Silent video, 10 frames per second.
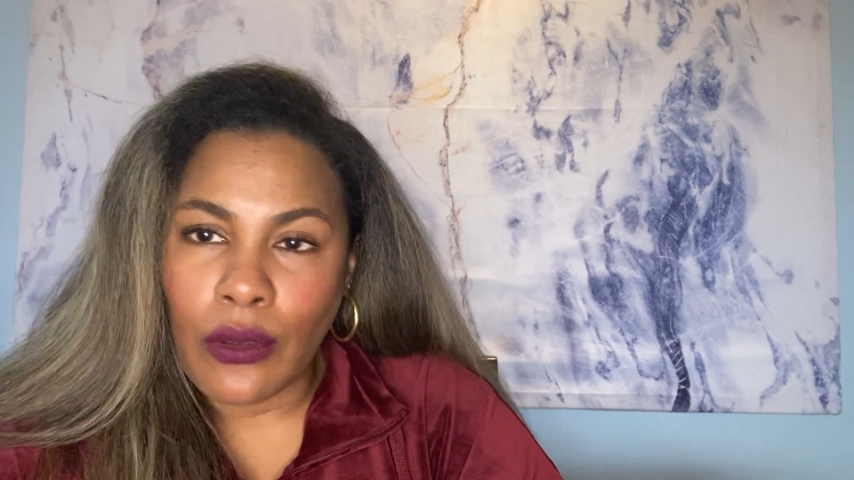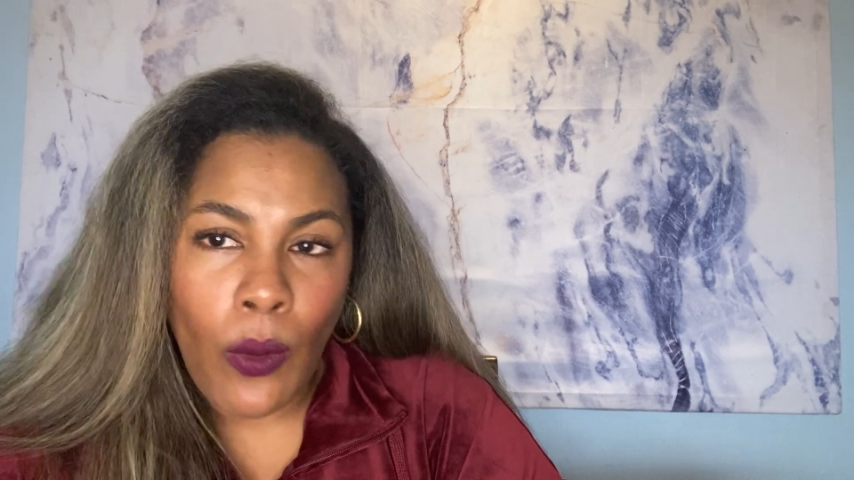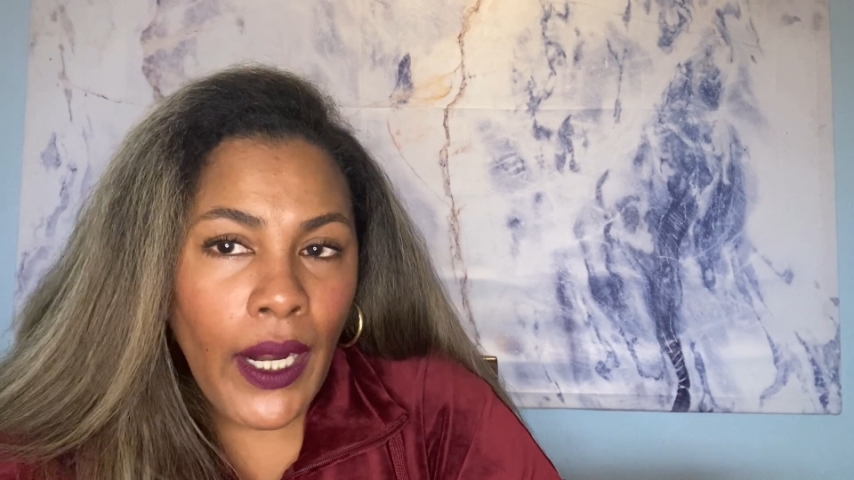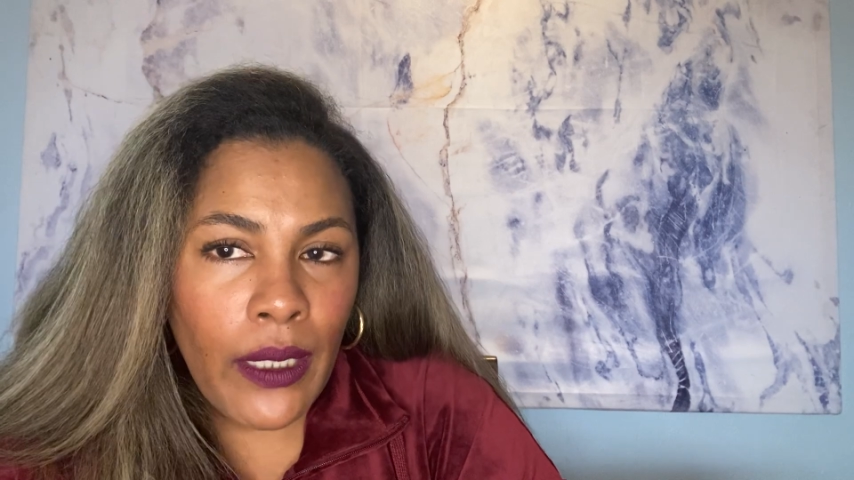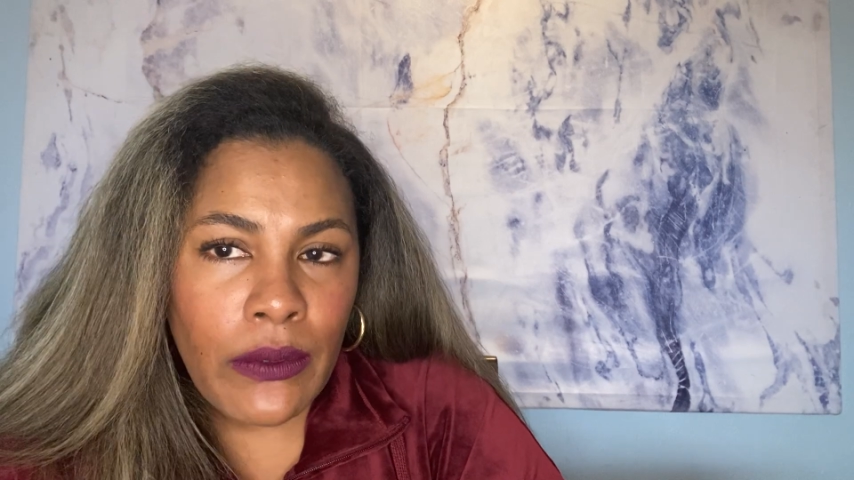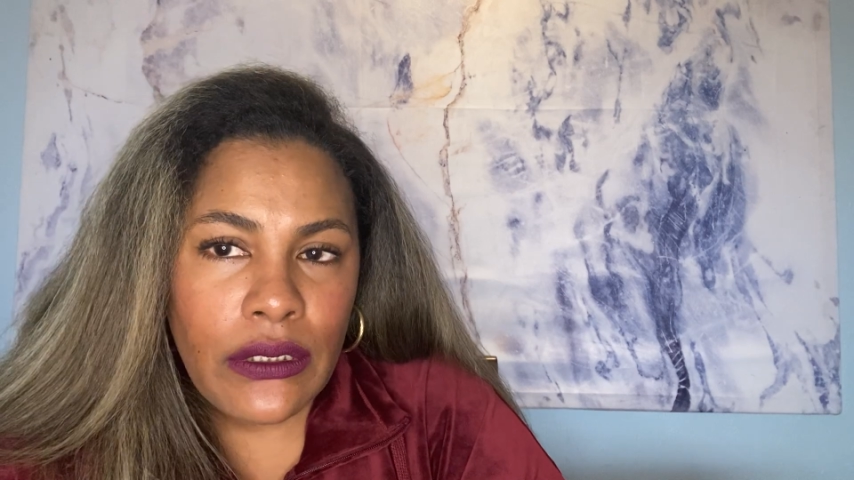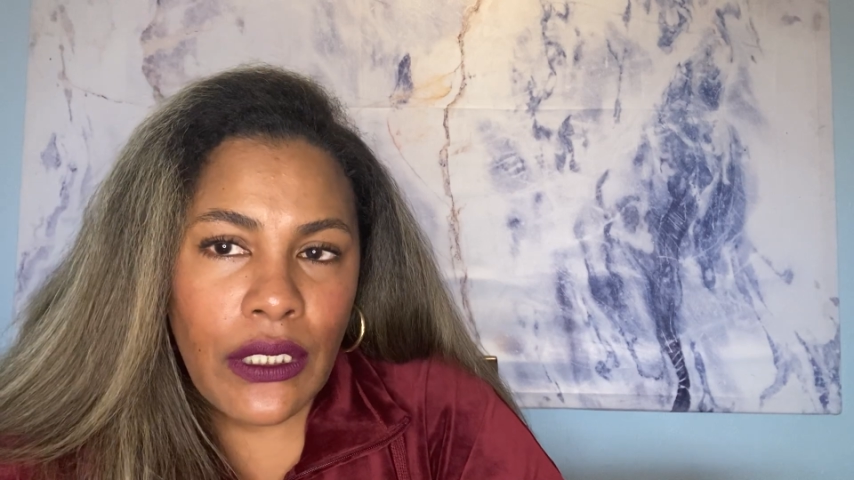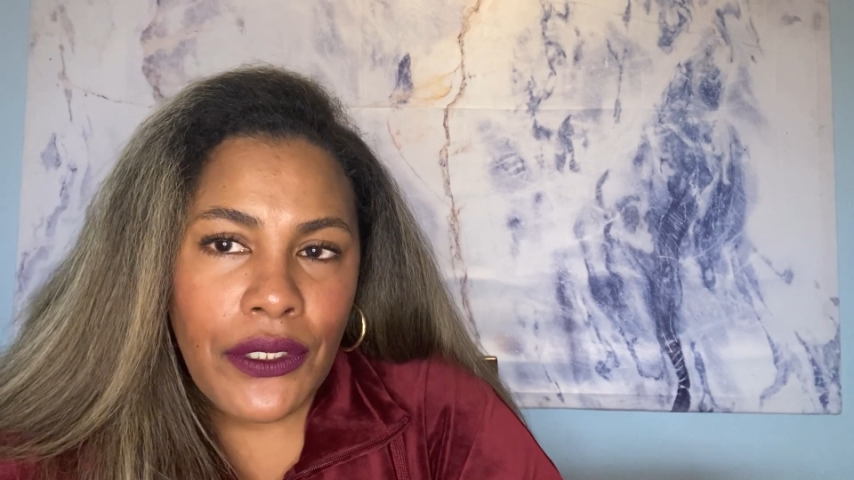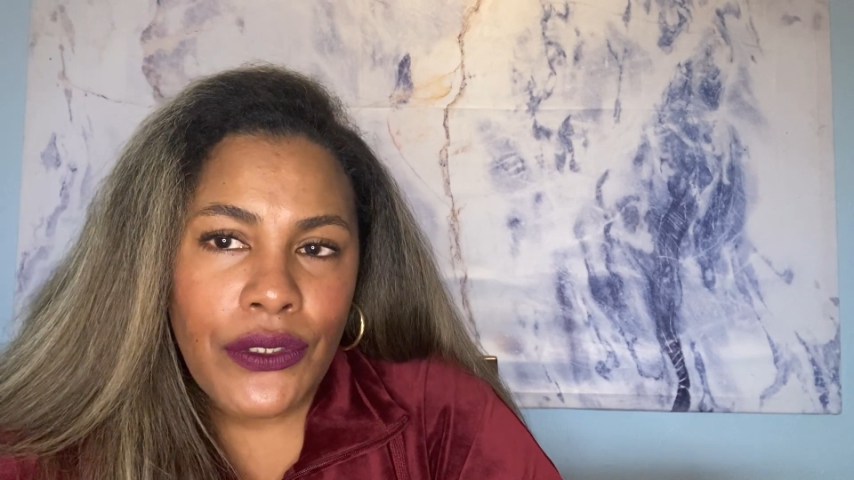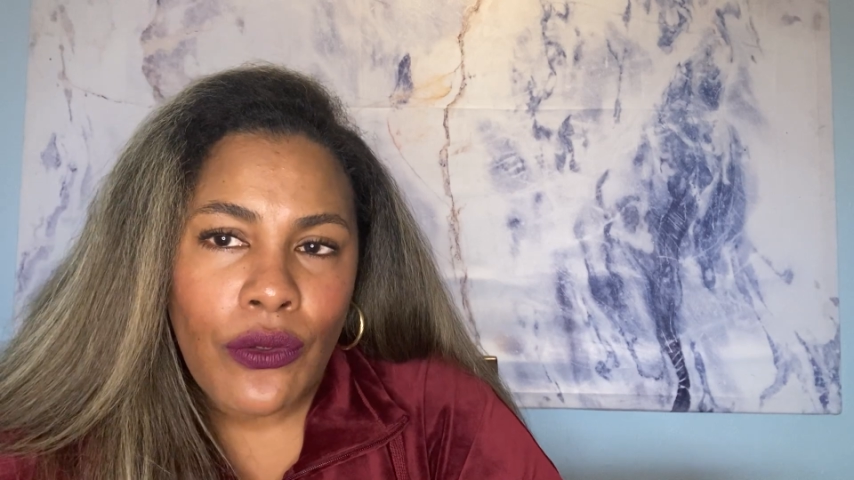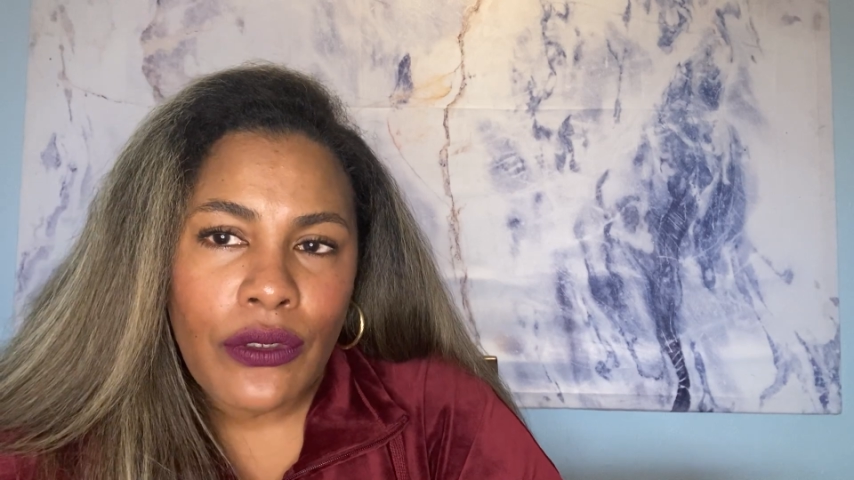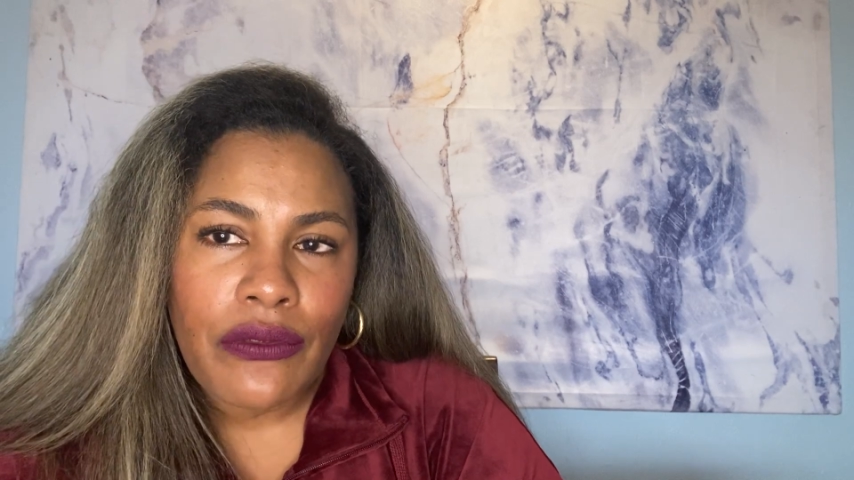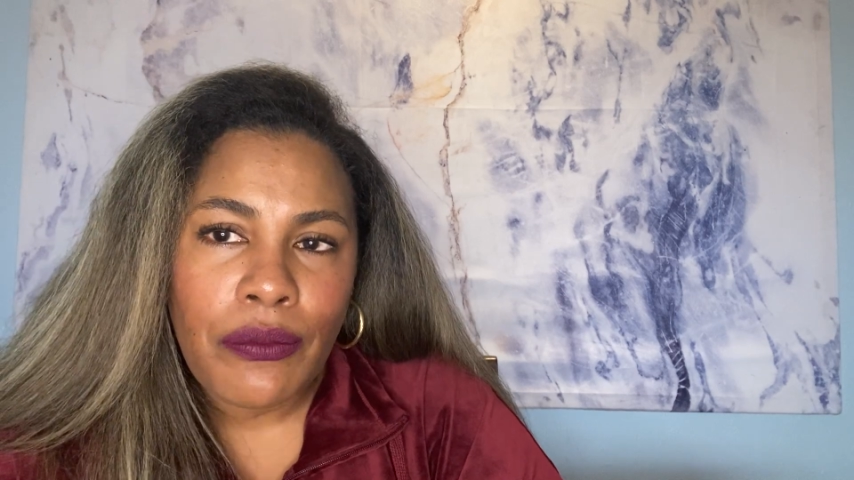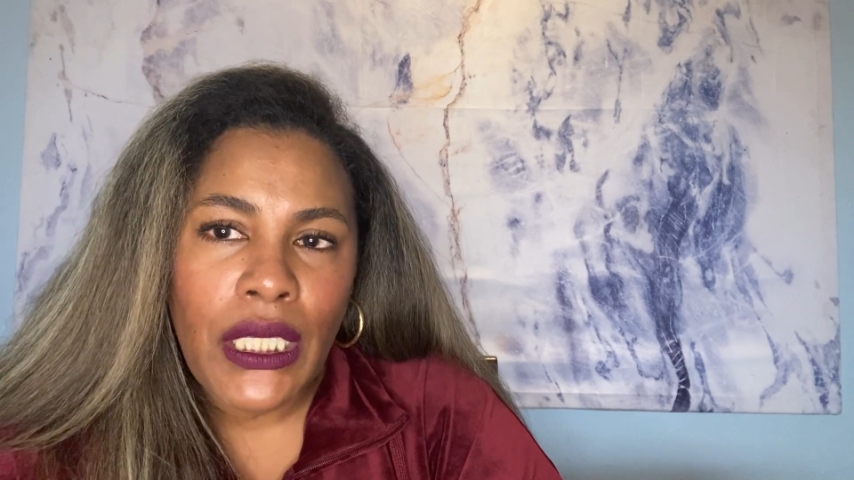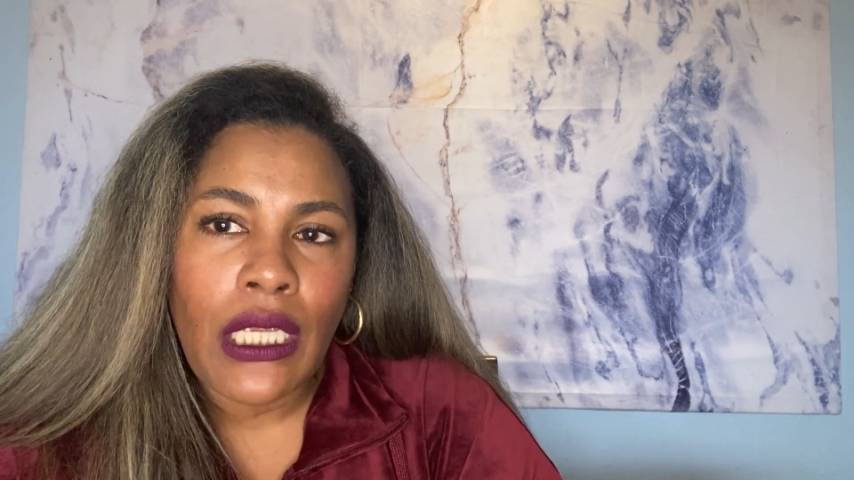requirements that are told
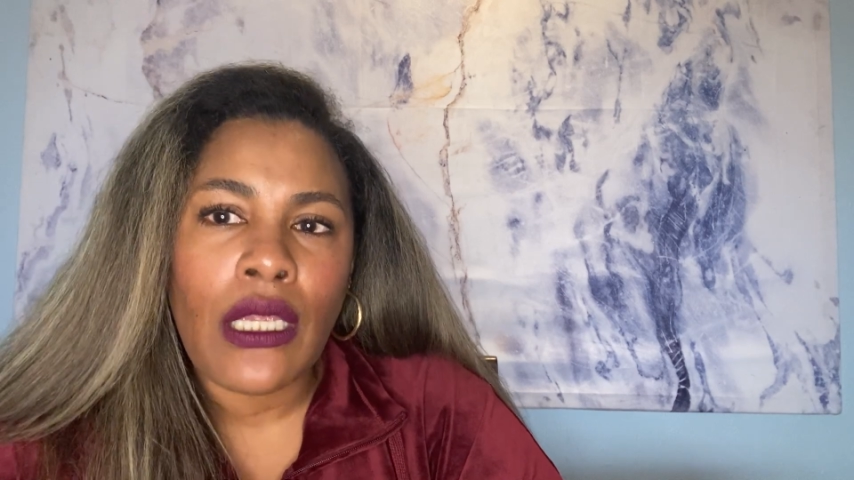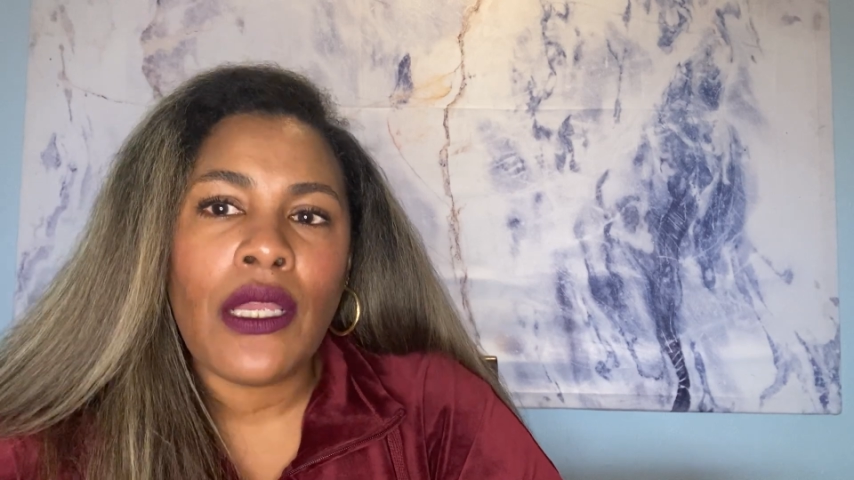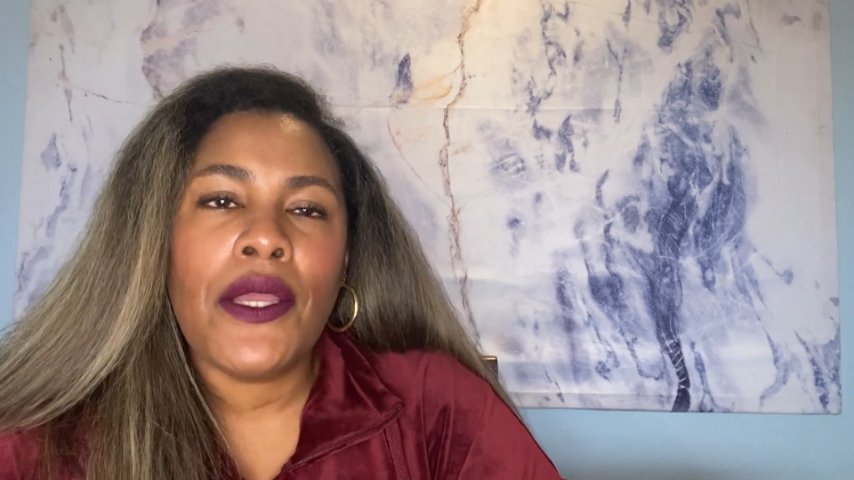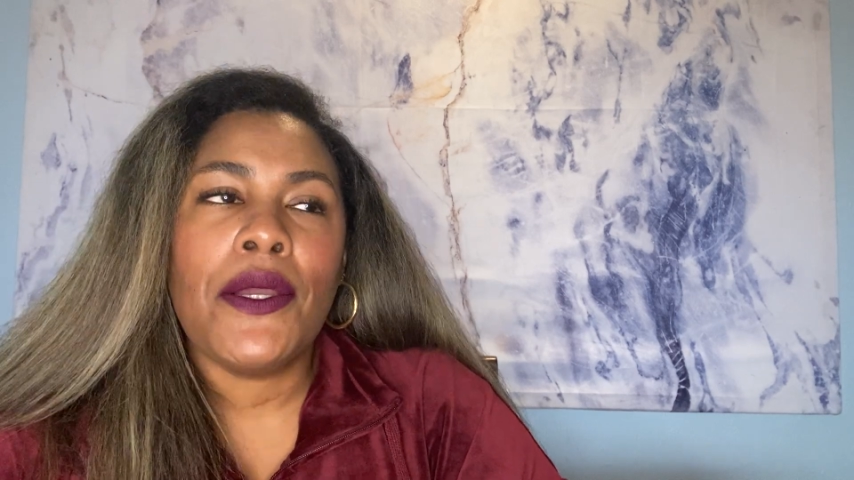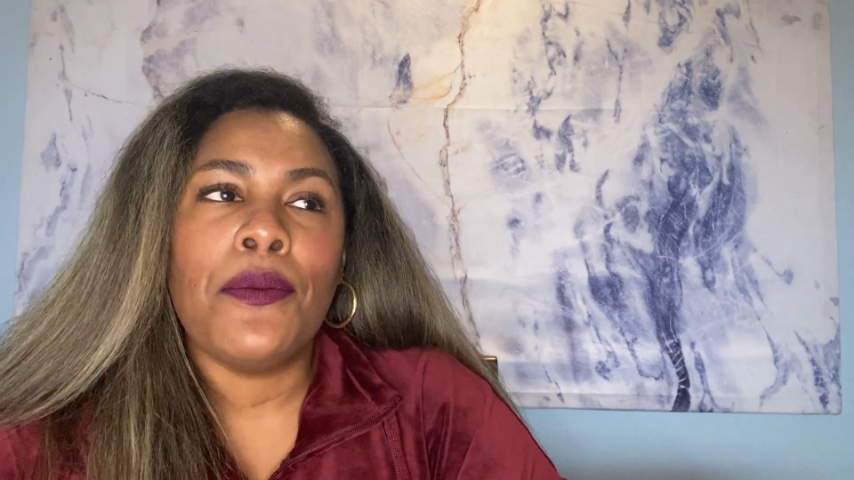of me,